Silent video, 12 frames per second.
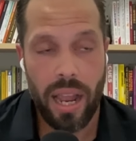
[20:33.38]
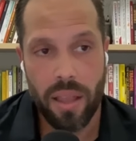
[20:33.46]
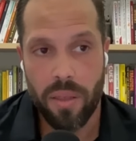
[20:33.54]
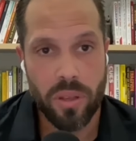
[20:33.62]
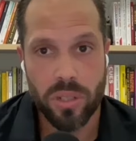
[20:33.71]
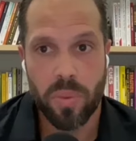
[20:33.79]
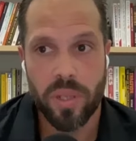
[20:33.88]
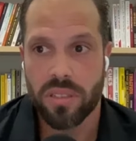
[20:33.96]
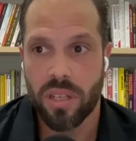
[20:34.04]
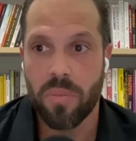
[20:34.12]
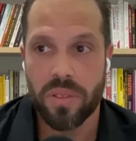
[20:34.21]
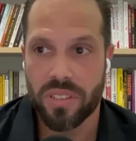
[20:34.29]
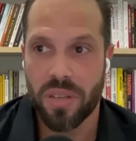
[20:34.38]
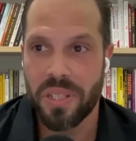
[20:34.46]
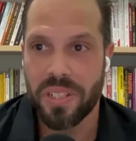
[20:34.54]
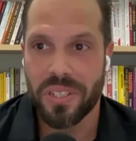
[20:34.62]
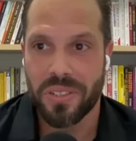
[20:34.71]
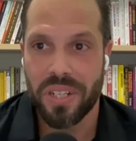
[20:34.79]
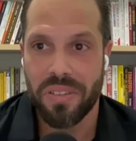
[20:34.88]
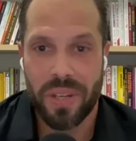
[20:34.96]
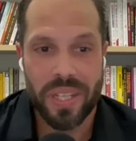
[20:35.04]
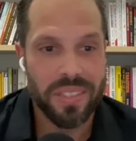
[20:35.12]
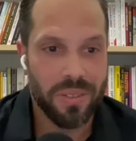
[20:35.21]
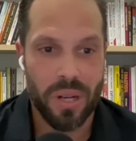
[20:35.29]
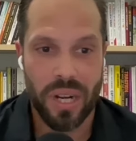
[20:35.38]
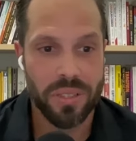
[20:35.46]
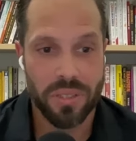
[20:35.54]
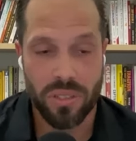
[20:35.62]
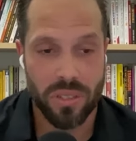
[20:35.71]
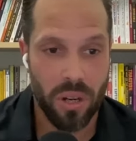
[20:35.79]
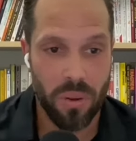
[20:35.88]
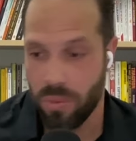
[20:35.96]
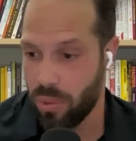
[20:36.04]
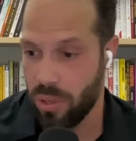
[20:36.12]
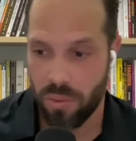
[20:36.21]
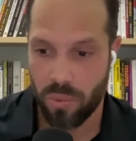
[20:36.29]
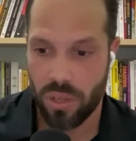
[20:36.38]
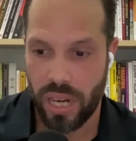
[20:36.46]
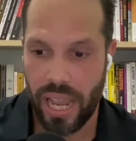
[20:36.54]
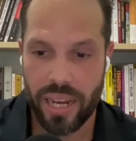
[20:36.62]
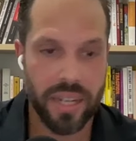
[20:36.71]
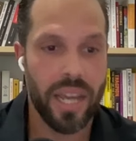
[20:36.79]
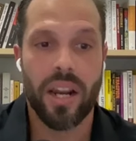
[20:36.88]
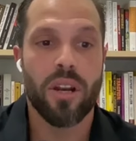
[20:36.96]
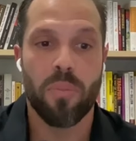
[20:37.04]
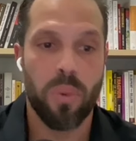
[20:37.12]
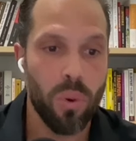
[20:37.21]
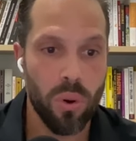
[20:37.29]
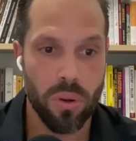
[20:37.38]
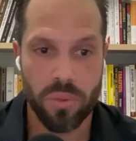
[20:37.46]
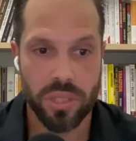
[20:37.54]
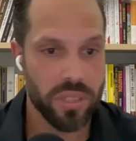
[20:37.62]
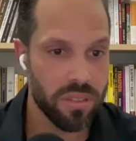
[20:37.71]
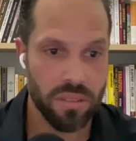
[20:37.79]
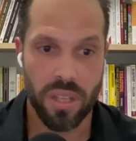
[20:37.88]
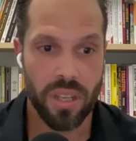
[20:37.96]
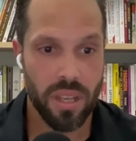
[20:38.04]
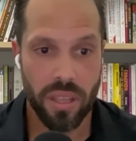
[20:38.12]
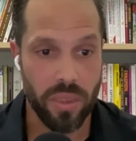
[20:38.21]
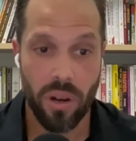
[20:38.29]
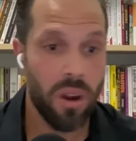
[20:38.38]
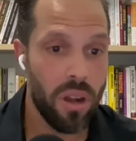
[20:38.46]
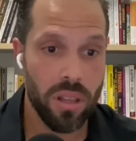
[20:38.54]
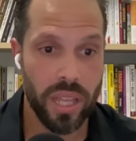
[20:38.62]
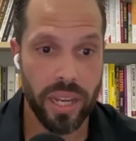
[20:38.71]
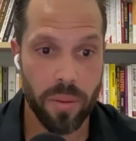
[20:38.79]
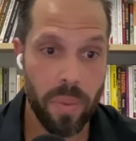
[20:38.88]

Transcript: There's been some industry events where I was just going, we're hanging out at a pool, and and they're all like,